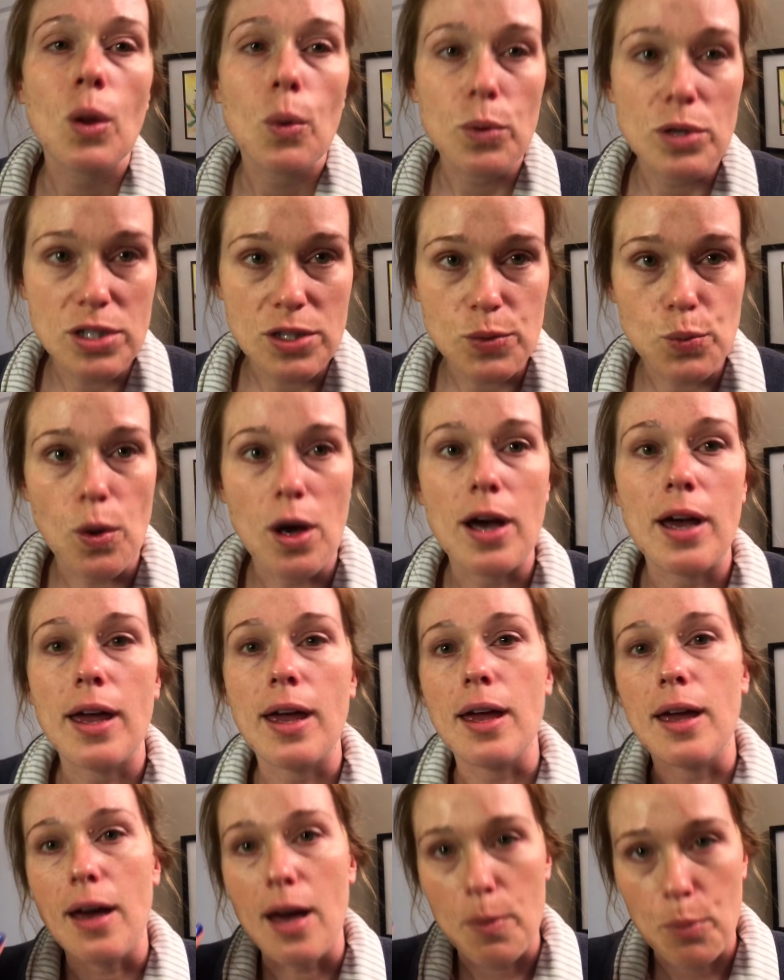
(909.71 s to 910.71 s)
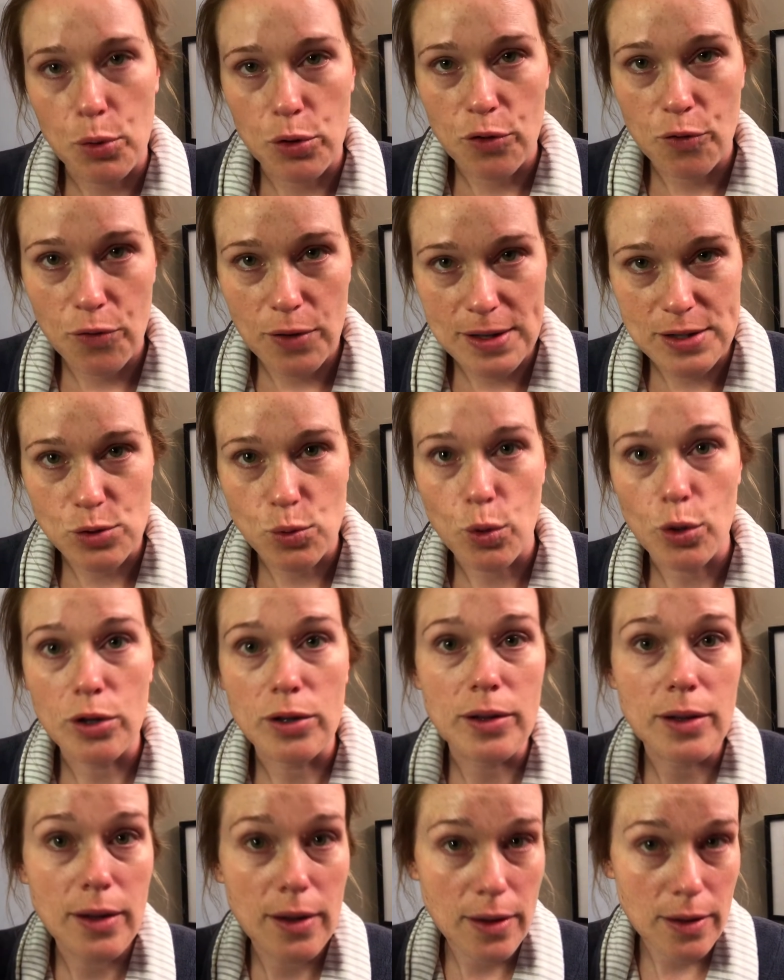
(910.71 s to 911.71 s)
which is why I put the face
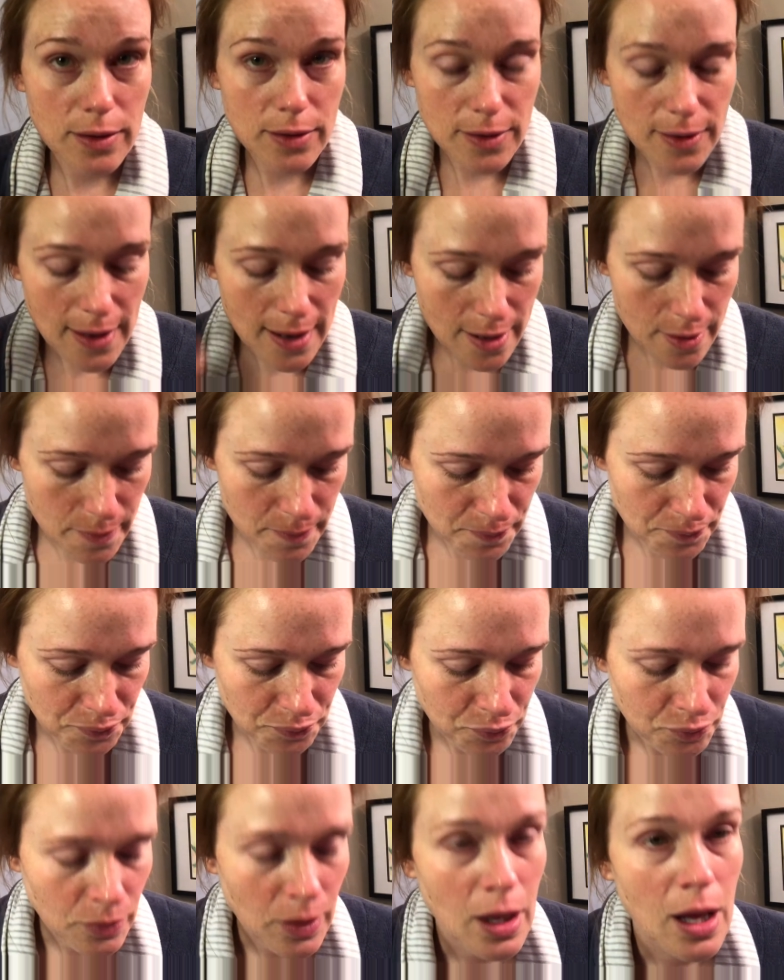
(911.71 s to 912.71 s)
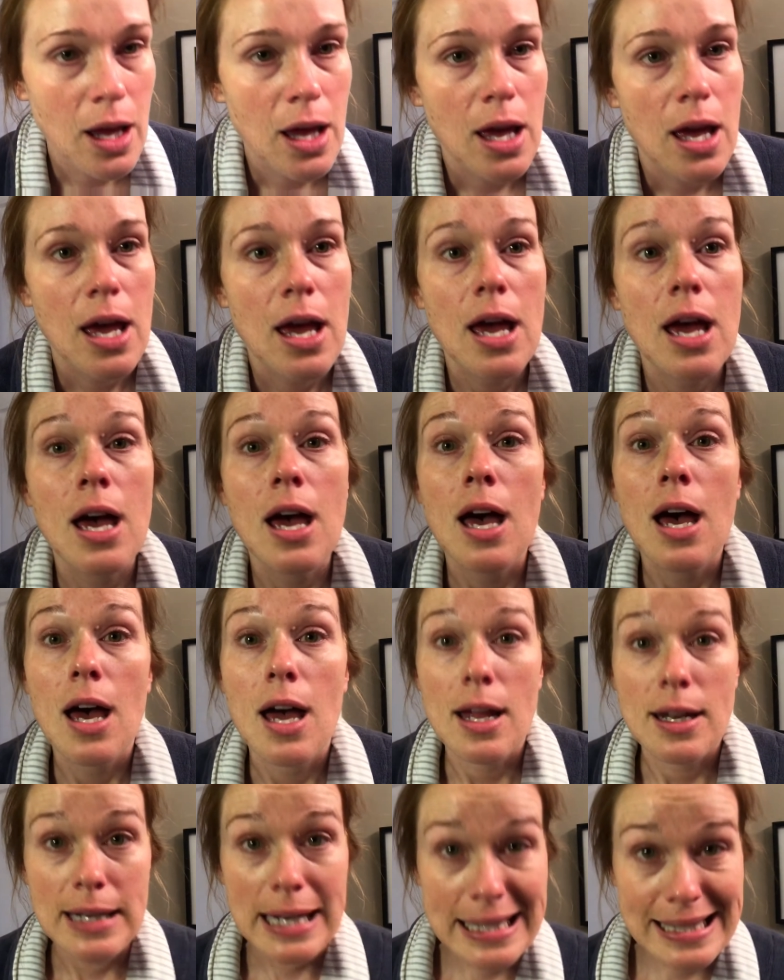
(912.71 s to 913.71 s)
oil there.
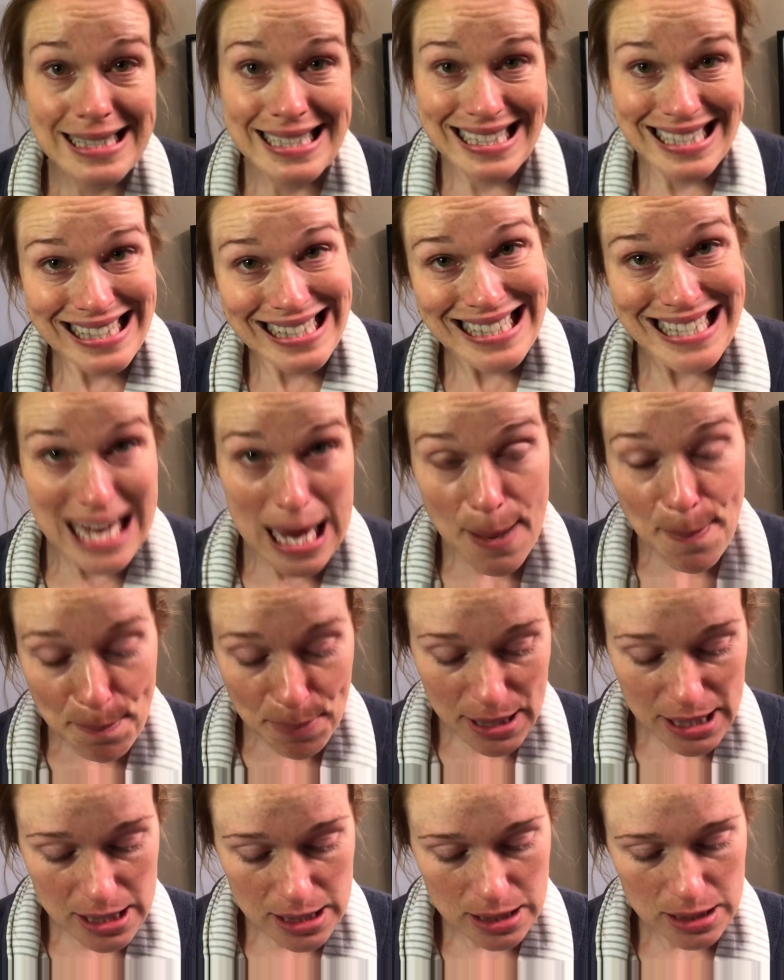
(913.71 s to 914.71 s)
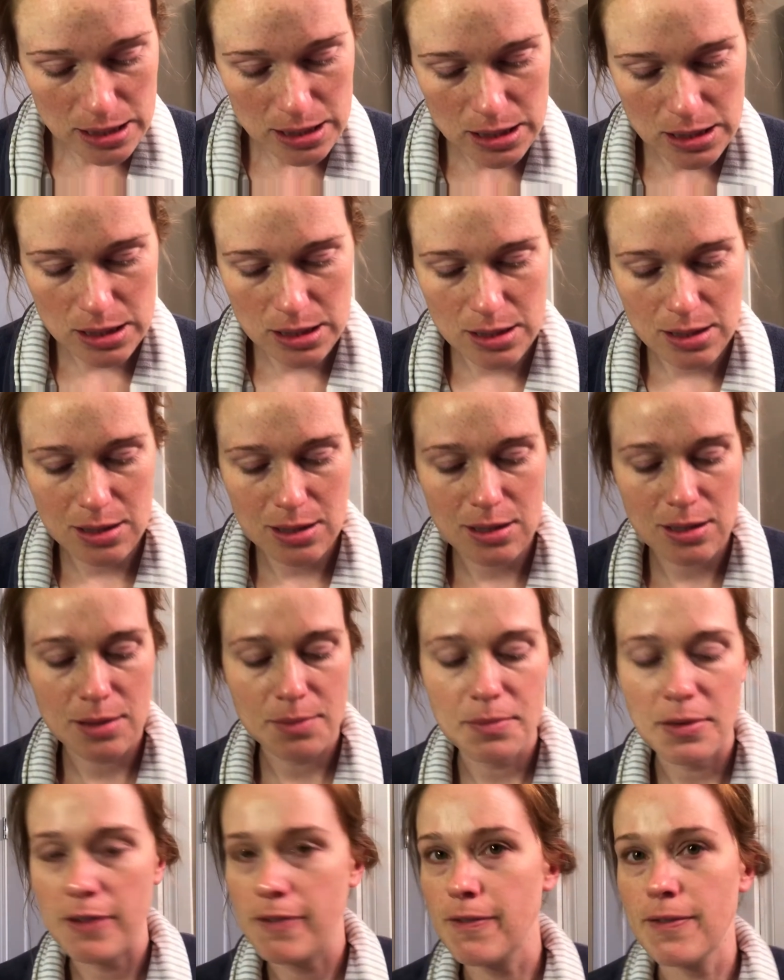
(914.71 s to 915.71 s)
Next step,
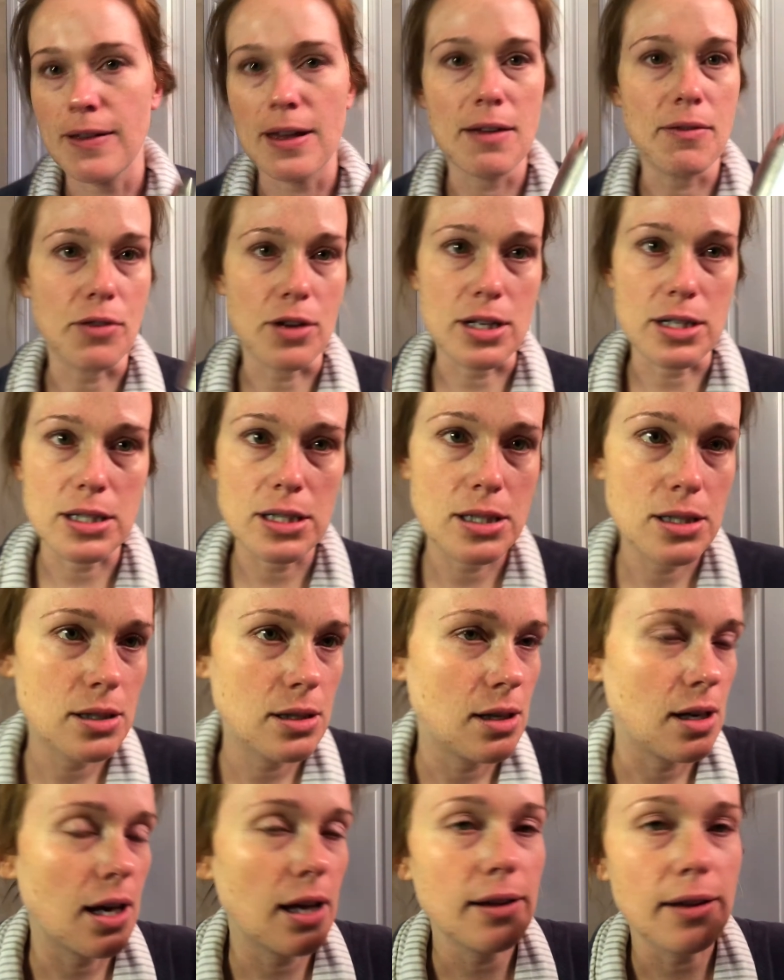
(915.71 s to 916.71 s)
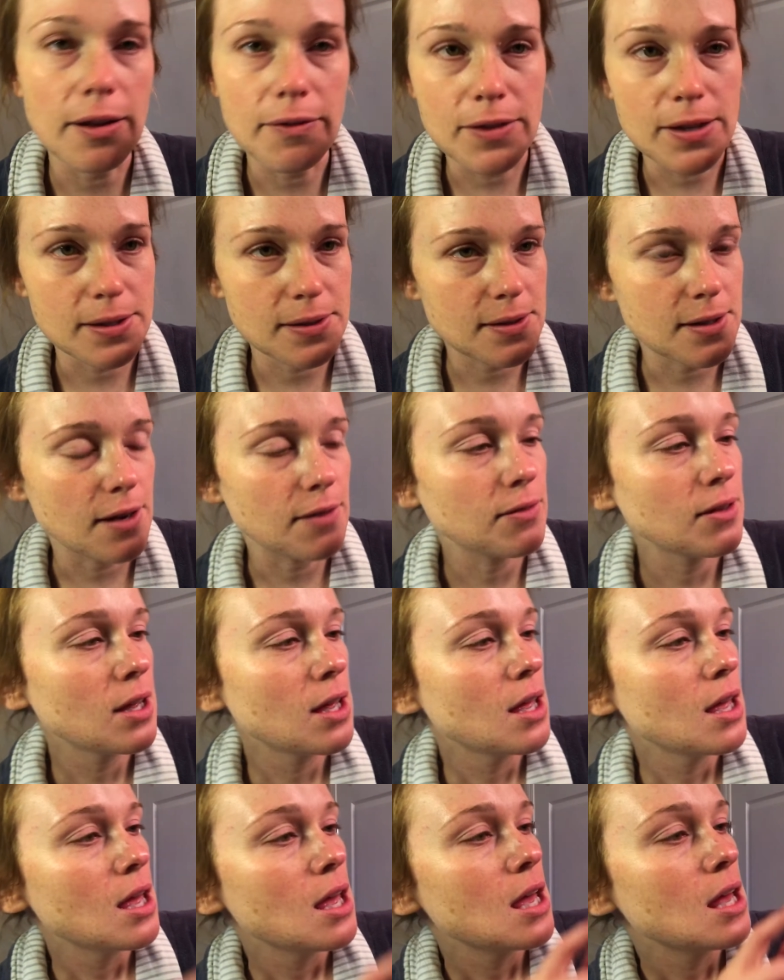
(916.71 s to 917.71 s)
my favorite. I love this stuff.
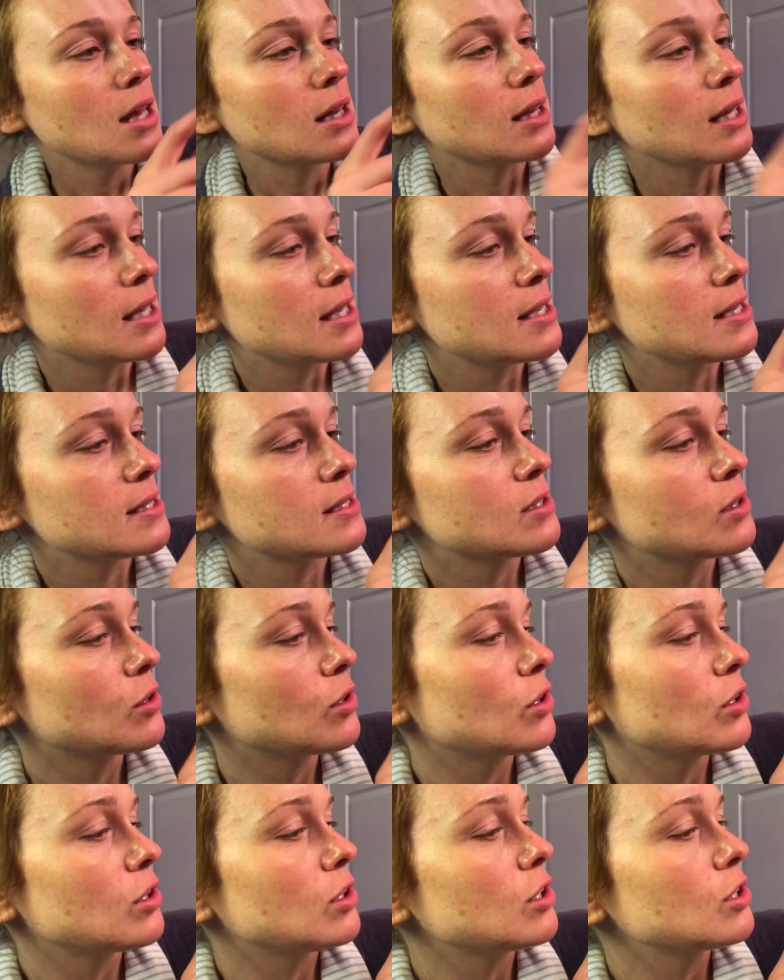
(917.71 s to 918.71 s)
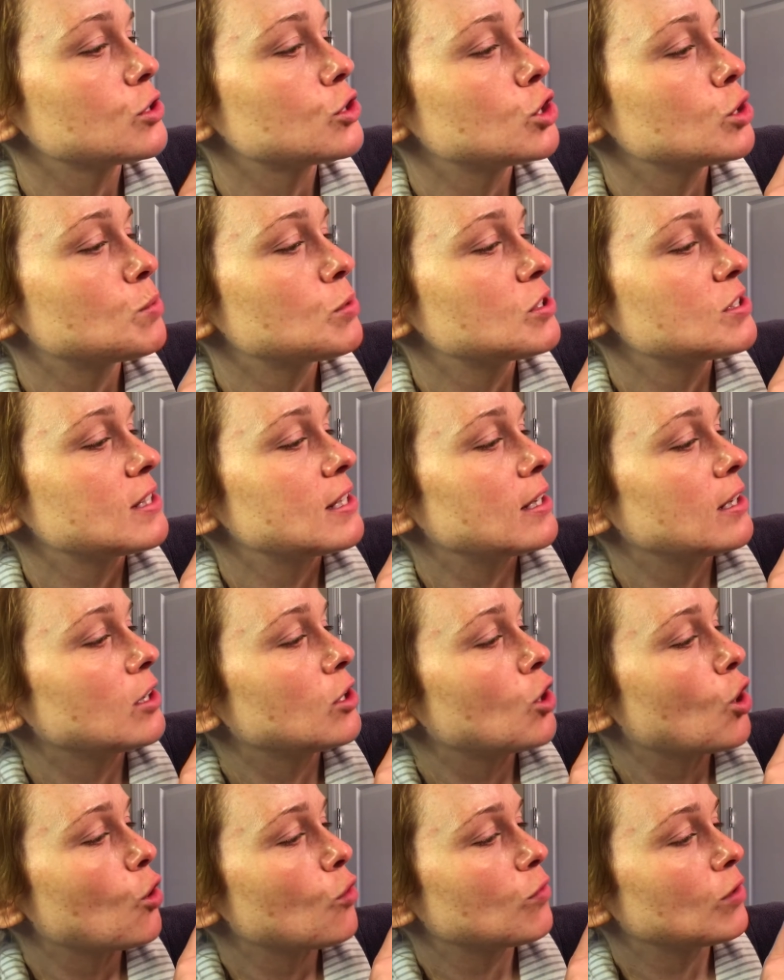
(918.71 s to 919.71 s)
Liz Earle
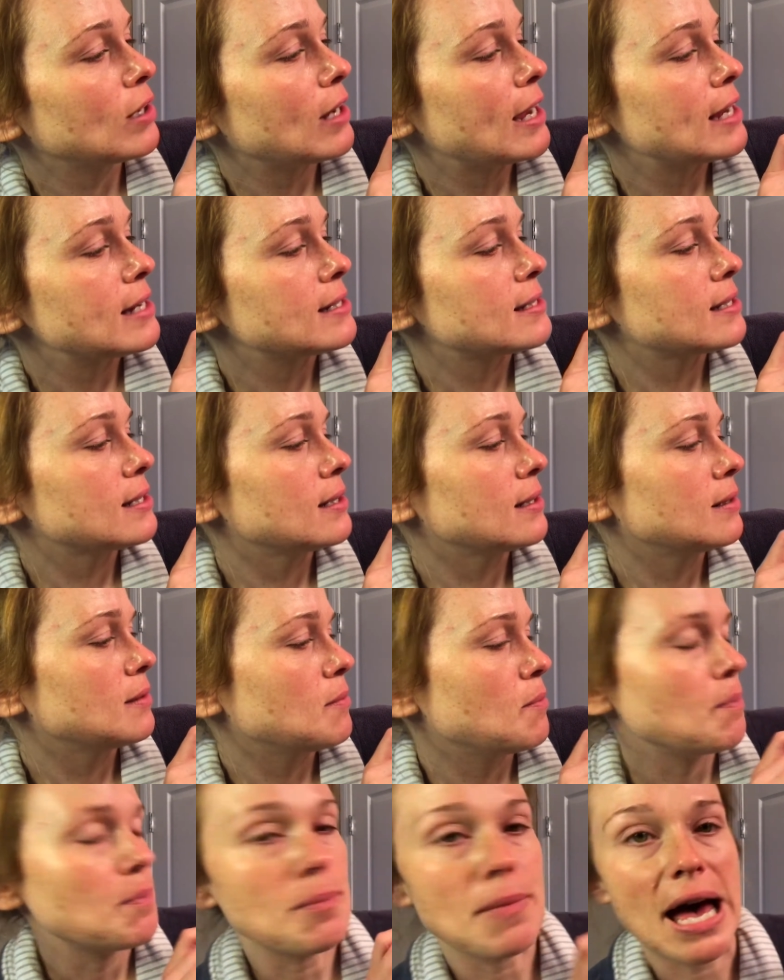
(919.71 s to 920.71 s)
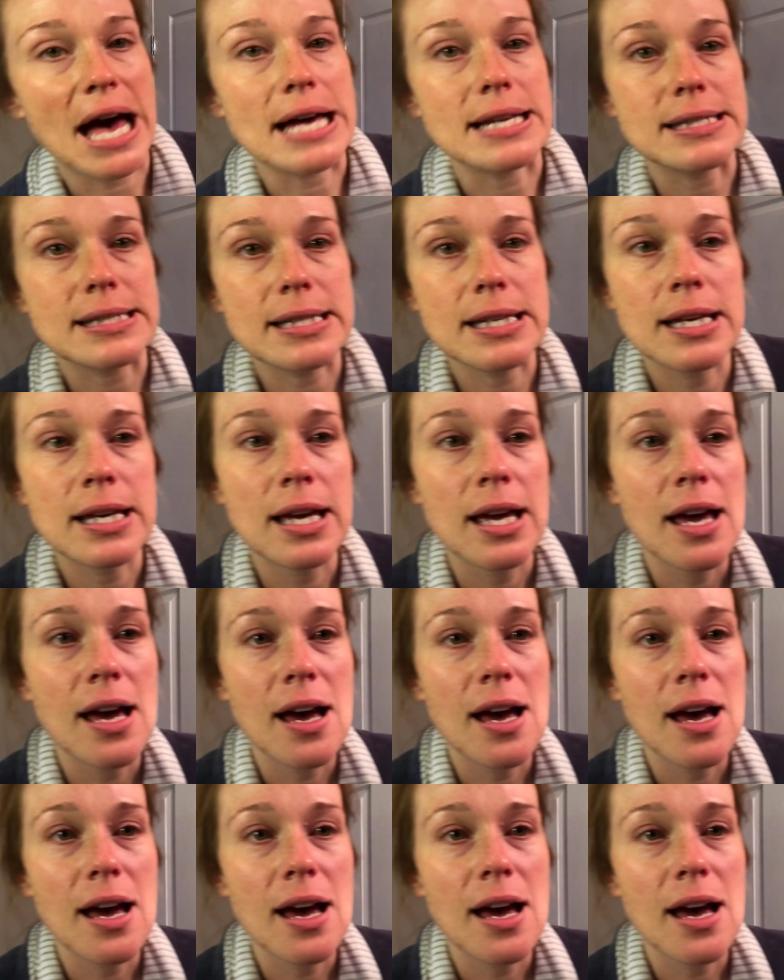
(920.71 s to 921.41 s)
Superskin Overnight Mask.